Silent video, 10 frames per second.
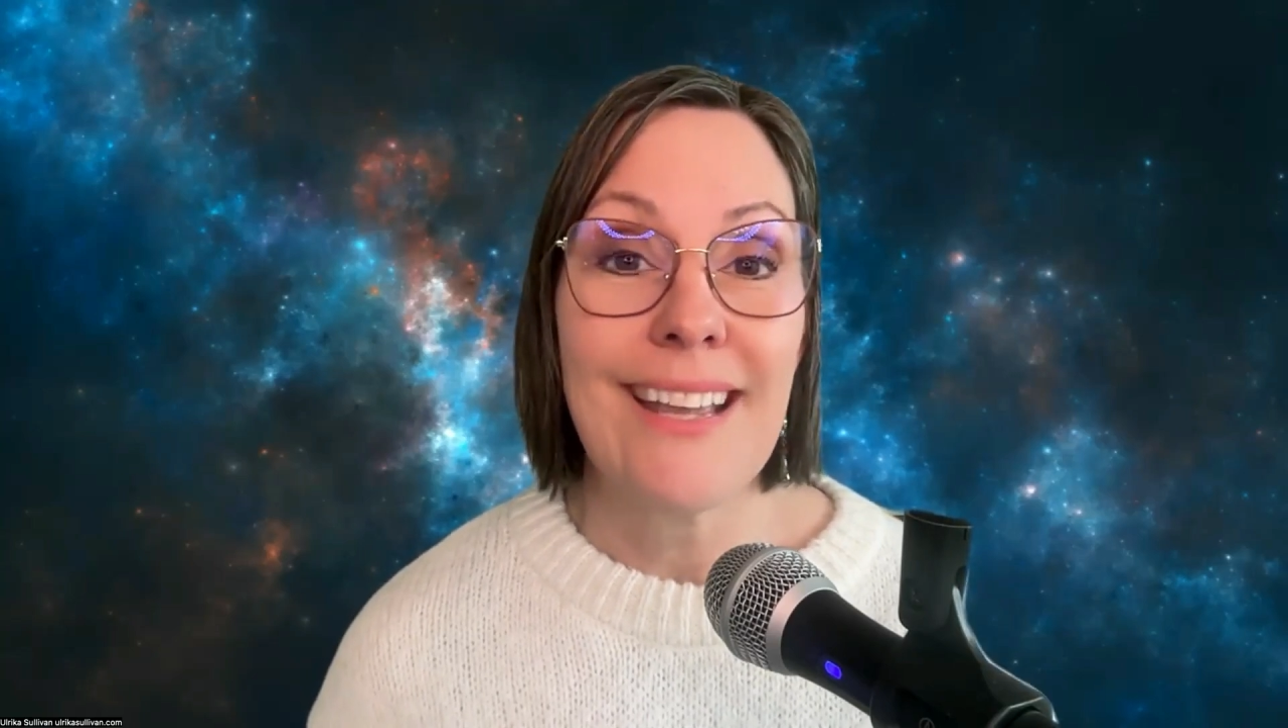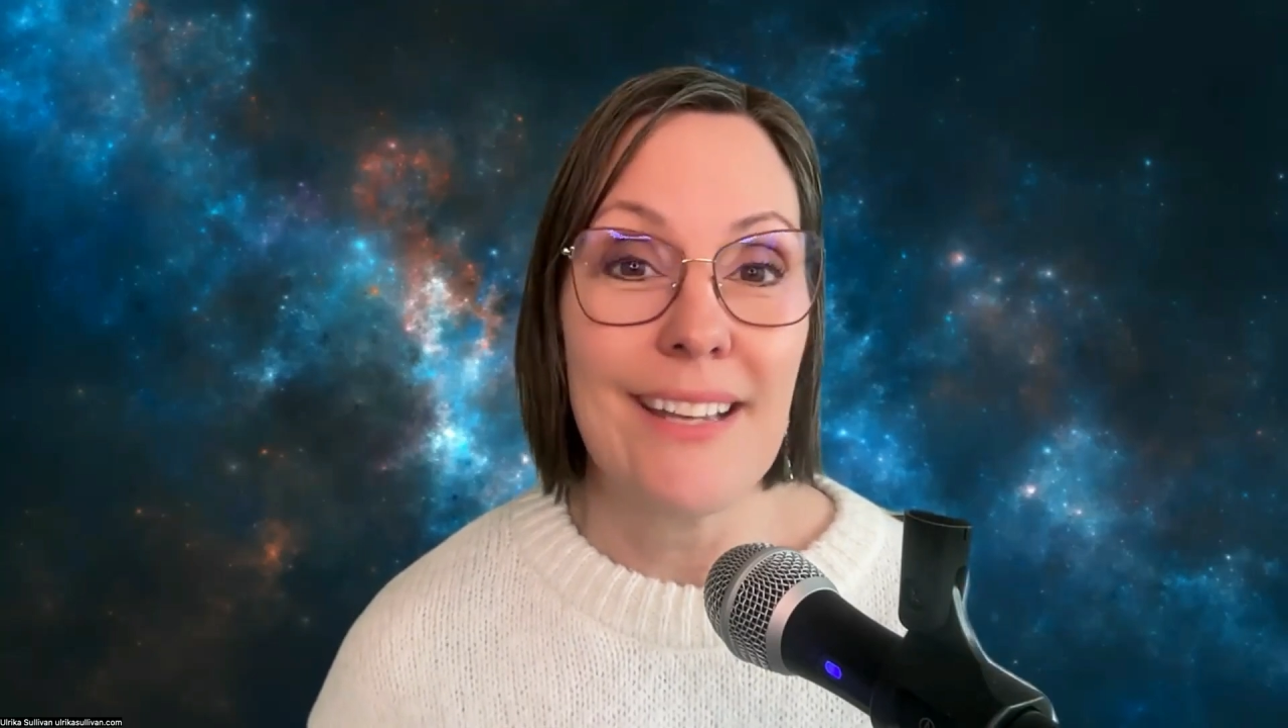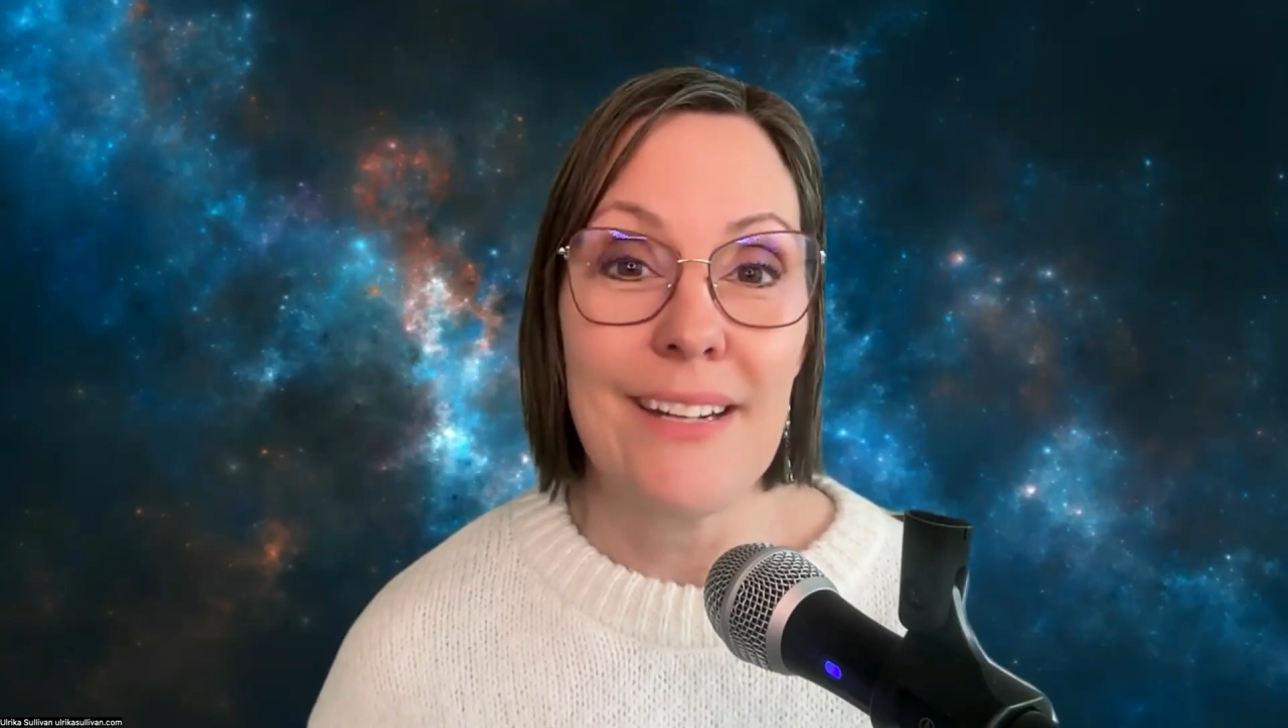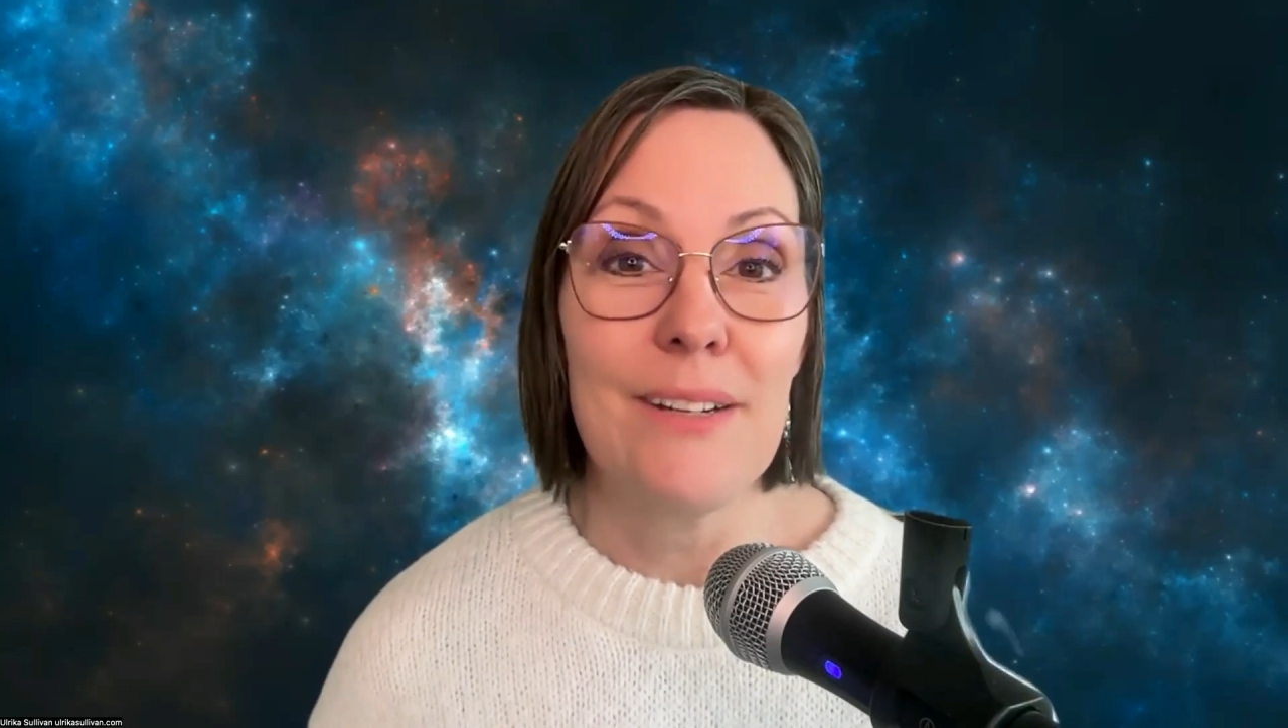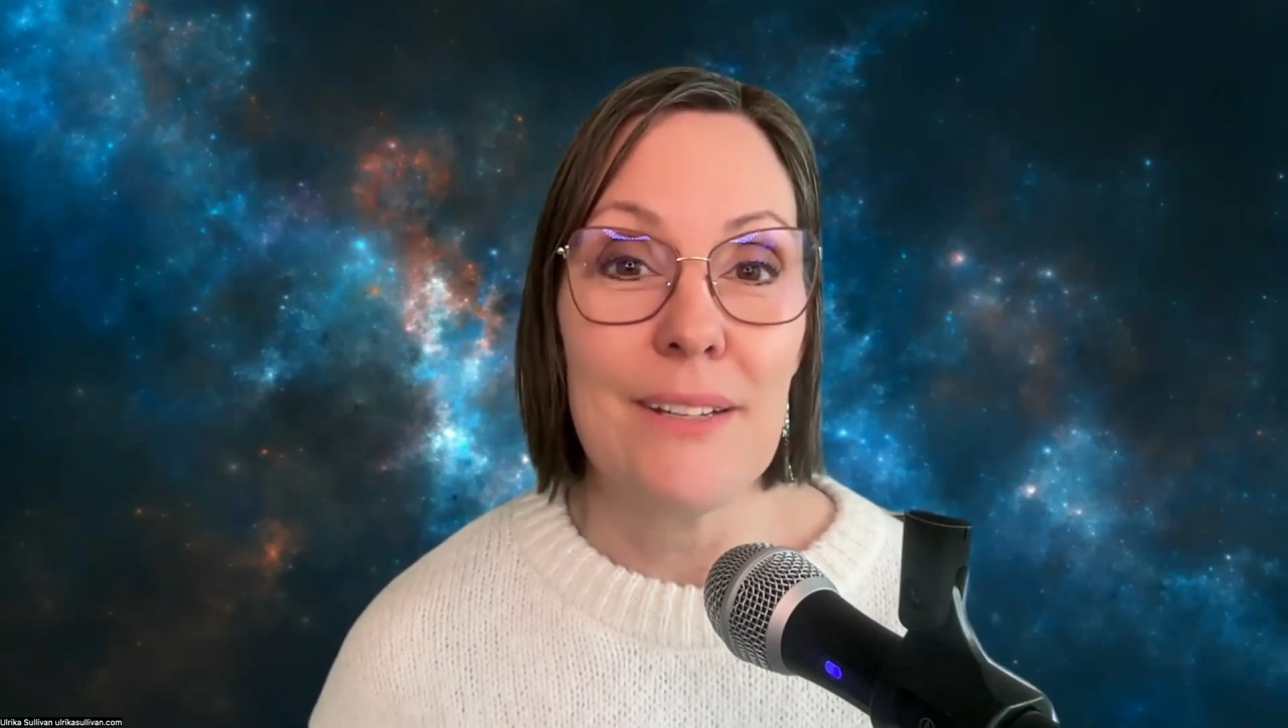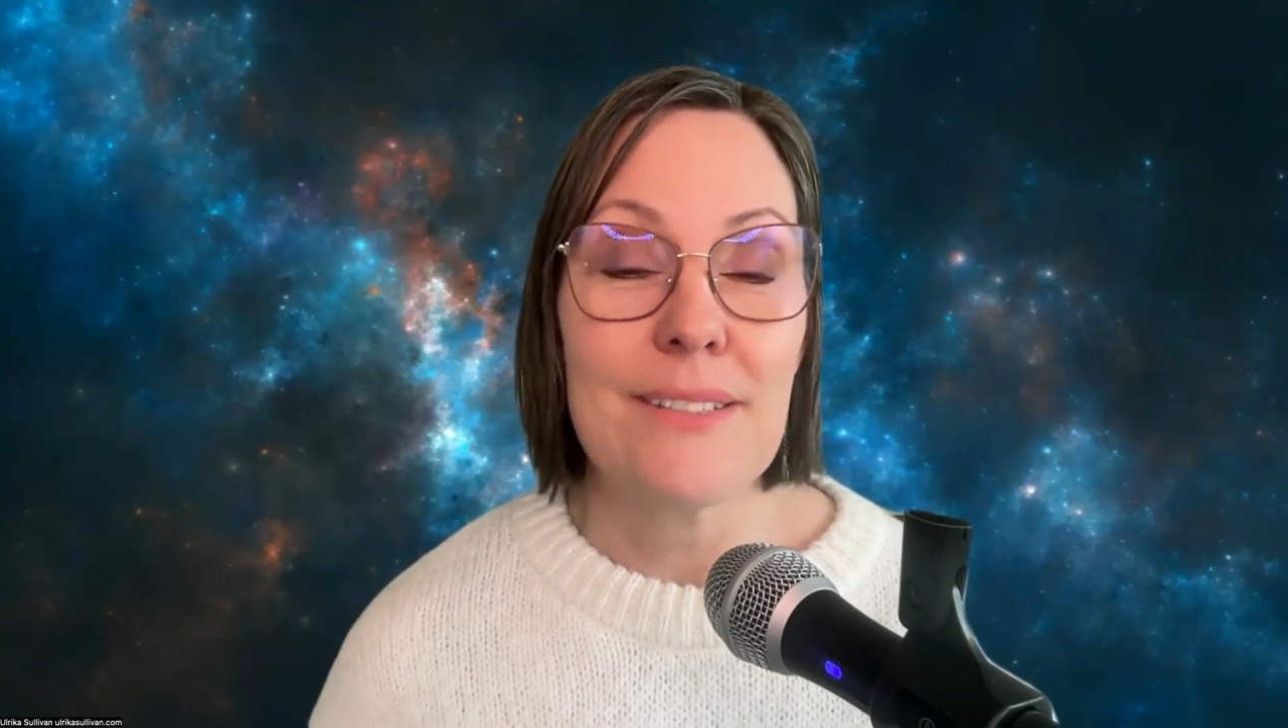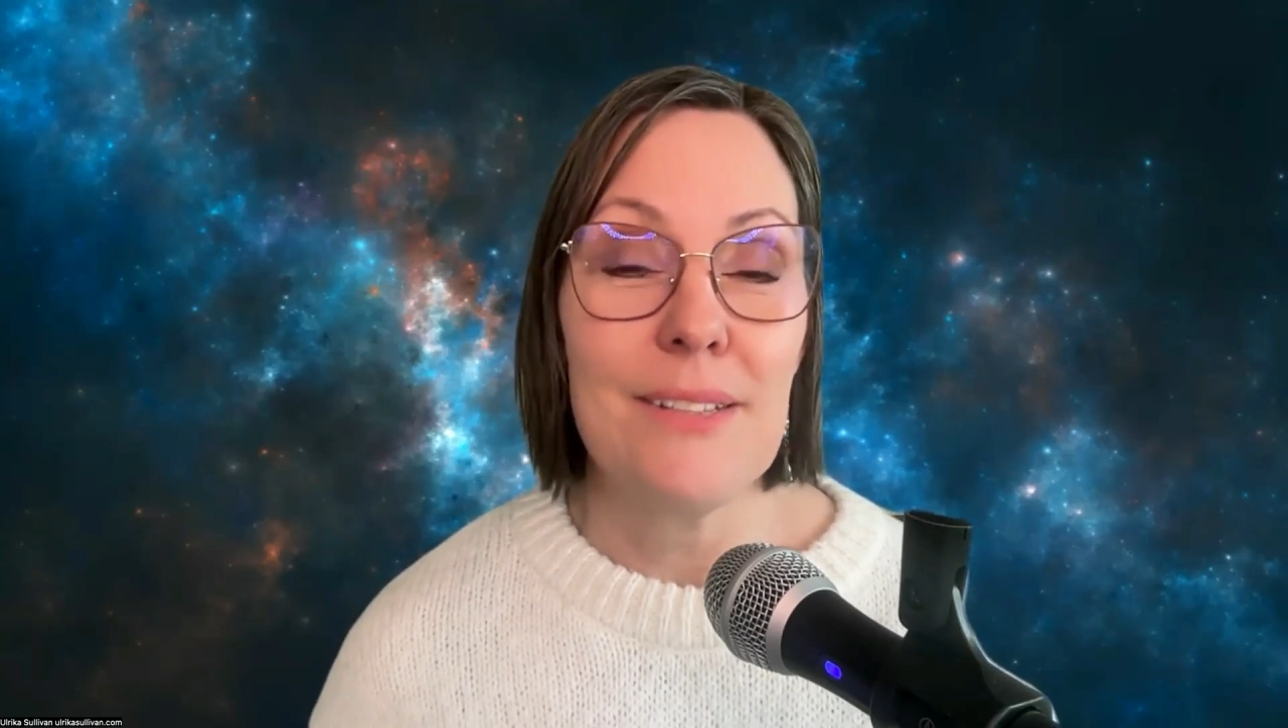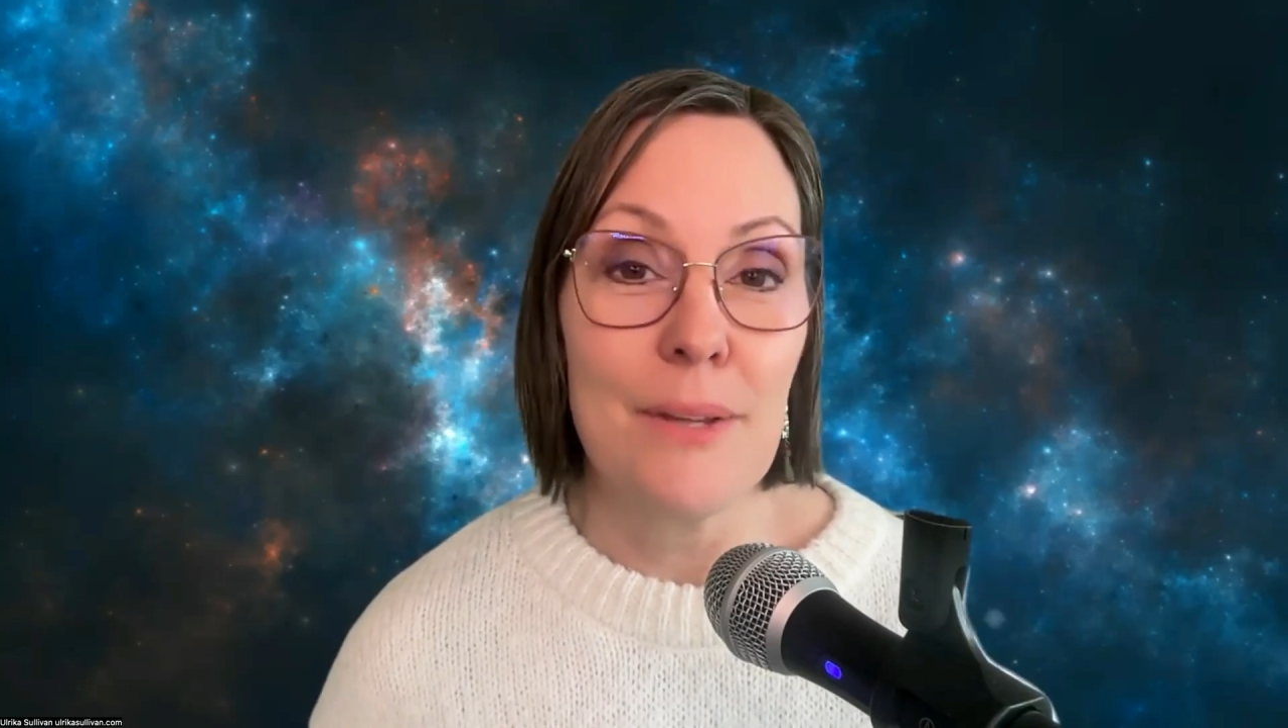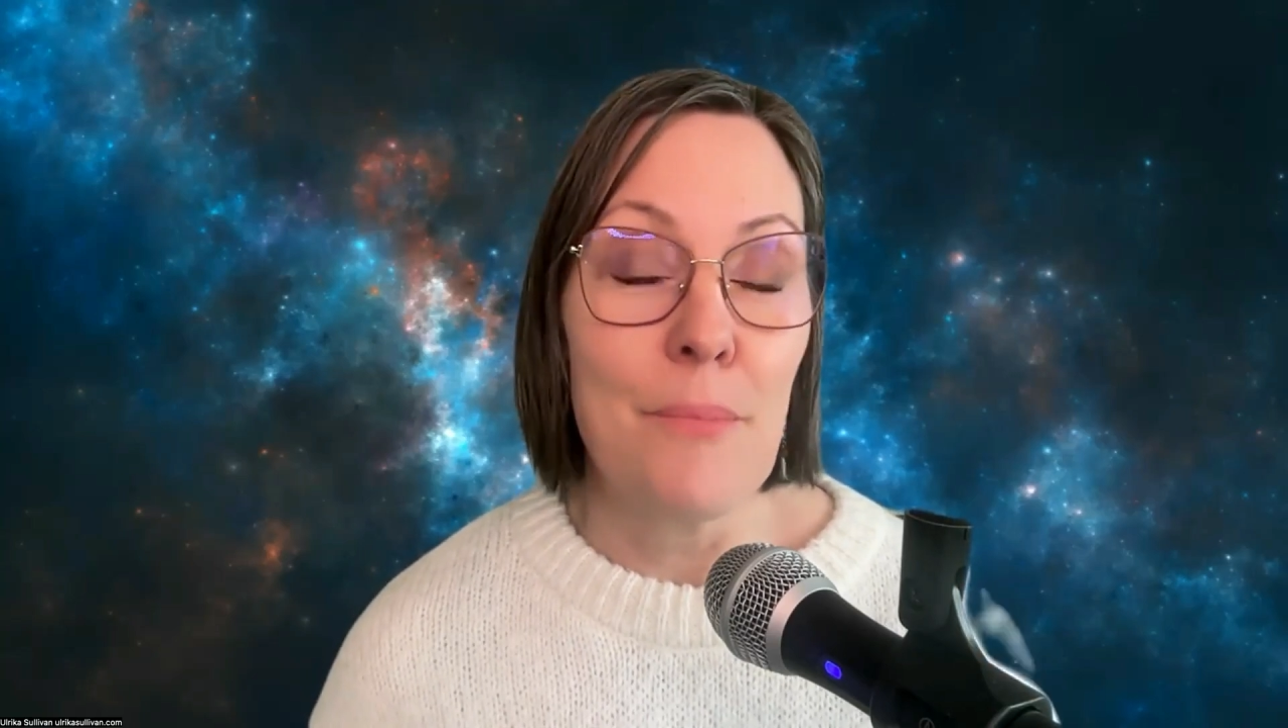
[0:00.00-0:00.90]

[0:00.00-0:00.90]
in the